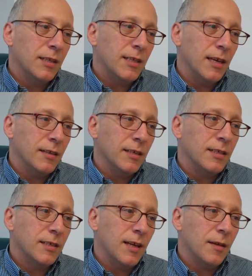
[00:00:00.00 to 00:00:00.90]
take these
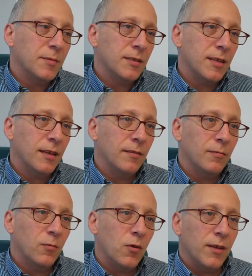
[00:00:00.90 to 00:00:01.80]
steps, then
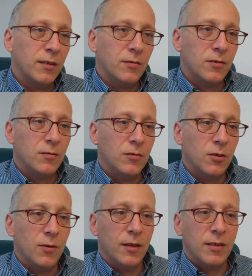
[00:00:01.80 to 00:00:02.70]
what they're
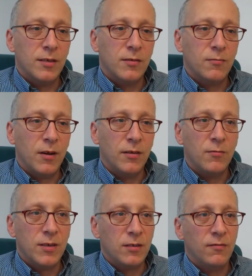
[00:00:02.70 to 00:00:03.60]
doing is running the
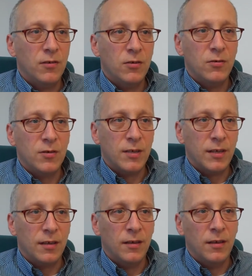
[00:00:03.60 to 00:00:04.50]
risk of
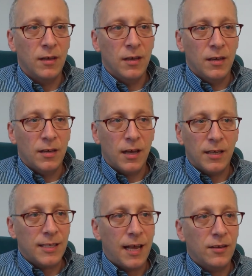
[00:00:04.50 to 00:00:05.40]
losing
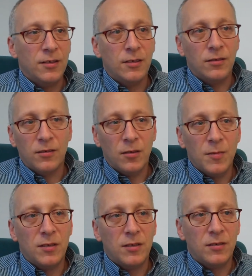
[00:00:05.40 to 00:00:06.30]
like talented and
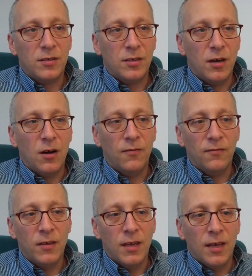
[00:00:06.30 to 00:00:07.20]
committed staff.
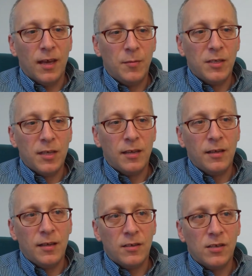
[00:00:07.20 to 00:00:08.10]
And
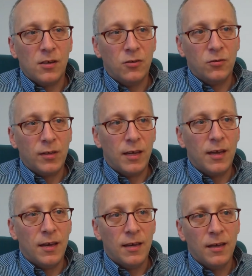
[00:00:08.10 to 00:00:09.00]
particularly in social
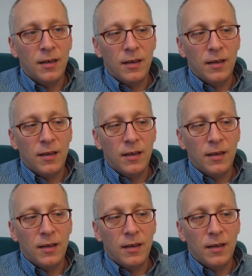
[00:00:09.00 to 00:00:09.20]
care,